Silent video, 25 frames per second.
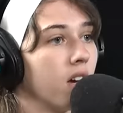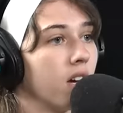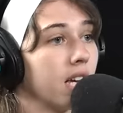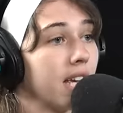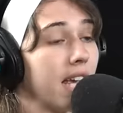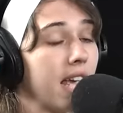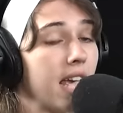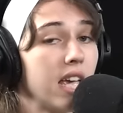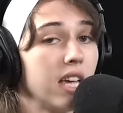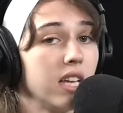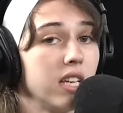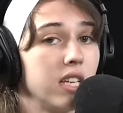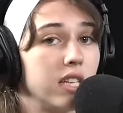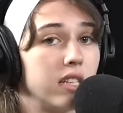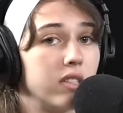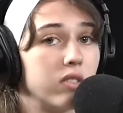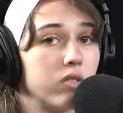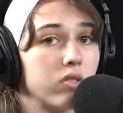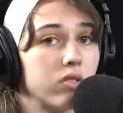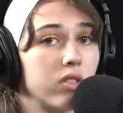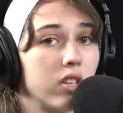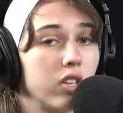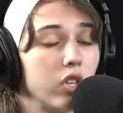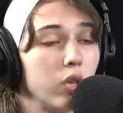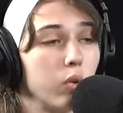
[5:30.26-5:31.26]

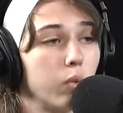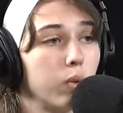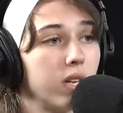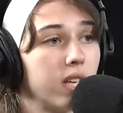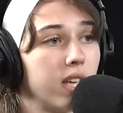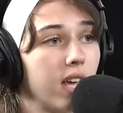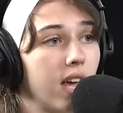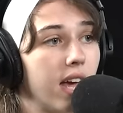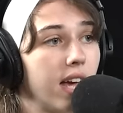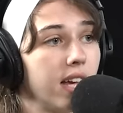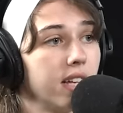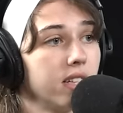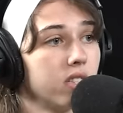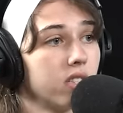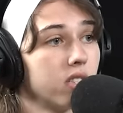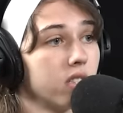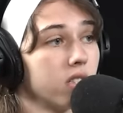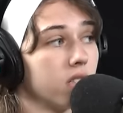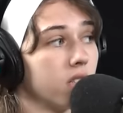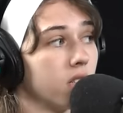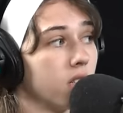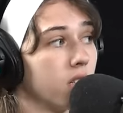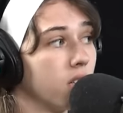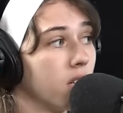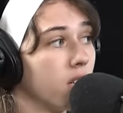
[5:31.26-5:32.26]
candies that you Candy. would
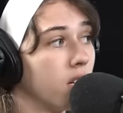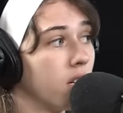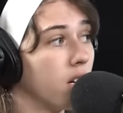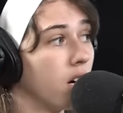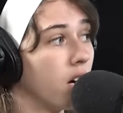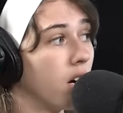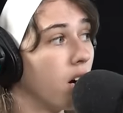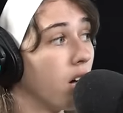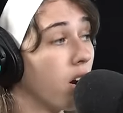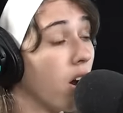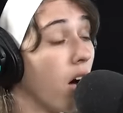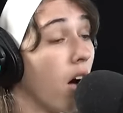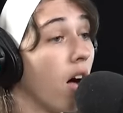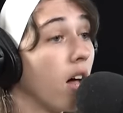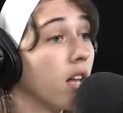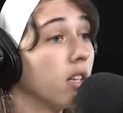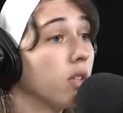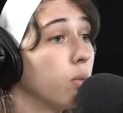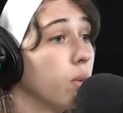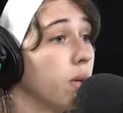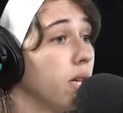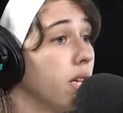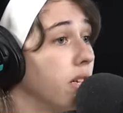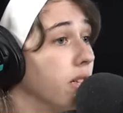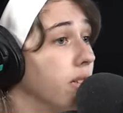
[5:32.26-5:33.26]
get on
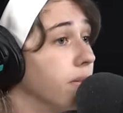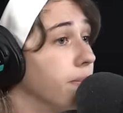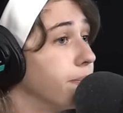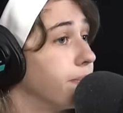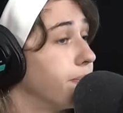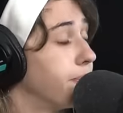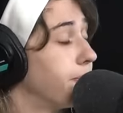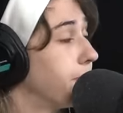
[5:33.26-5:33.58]
Halloween.